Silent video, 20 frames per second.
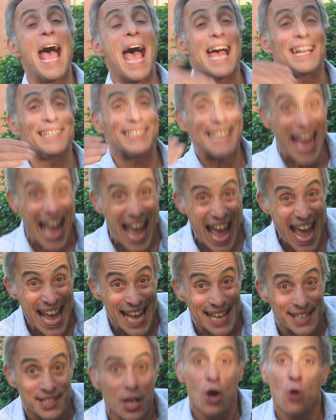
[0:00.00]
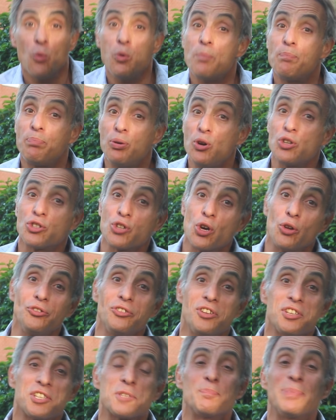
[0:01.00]
and head were put on
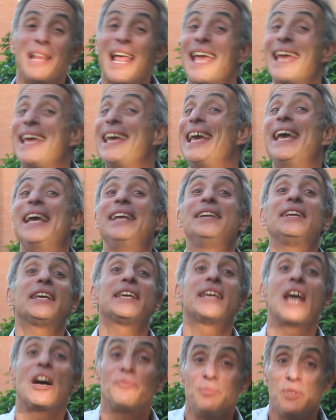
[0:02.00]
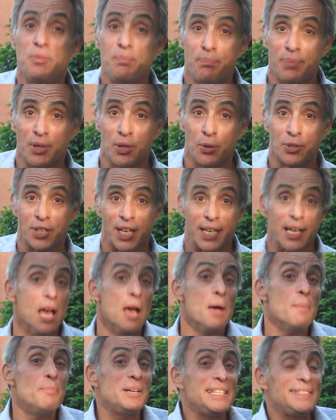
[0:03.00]
display in a government building,
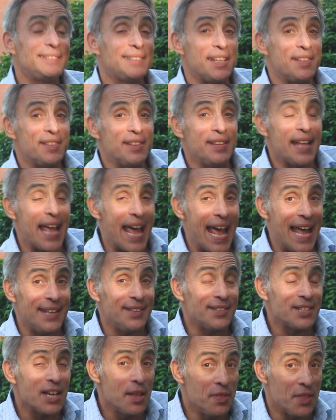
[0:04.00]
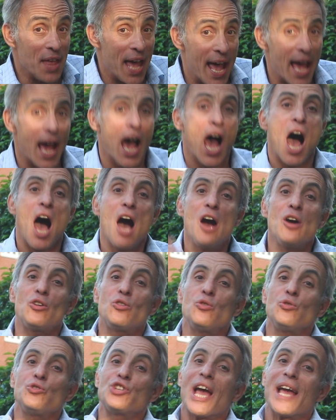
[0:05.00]
but it didn't end there.
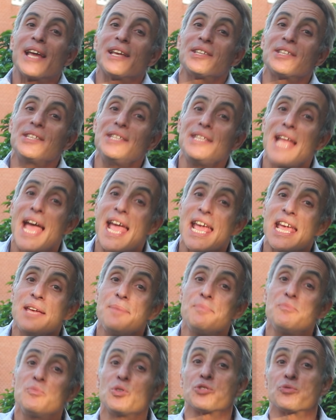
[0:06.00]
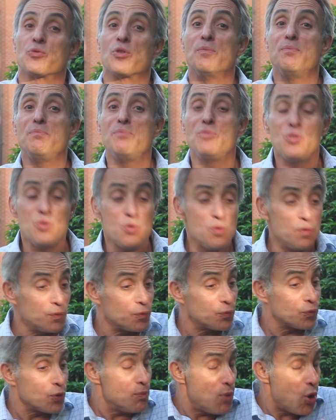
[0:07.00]
Uncle Jang's name was removed
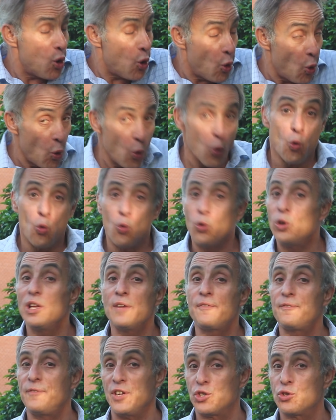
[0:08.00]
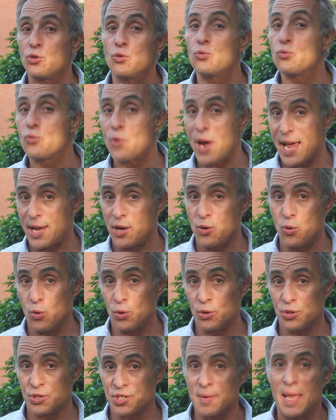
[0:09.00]
from all official
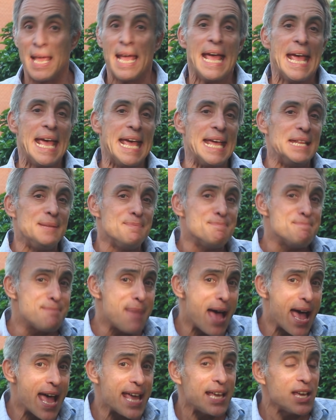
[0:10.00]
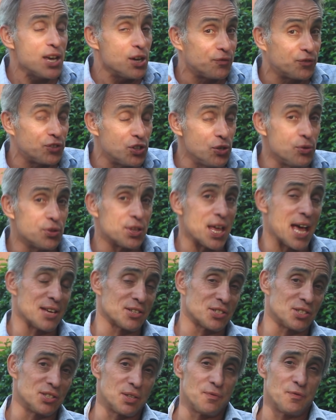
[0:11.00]
records. In May of
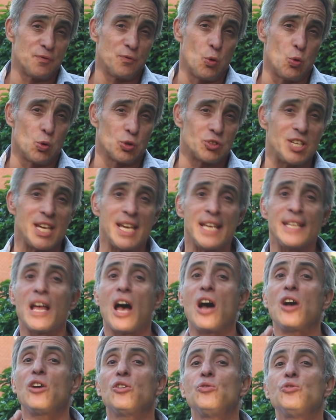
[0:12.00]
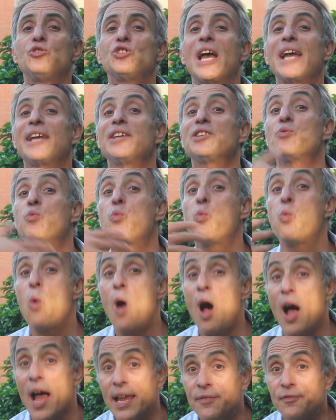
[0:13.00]
2014, Uncle Jang's
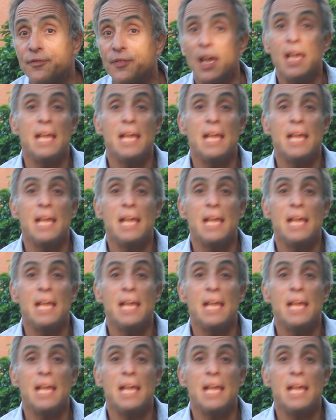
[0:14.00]
wife,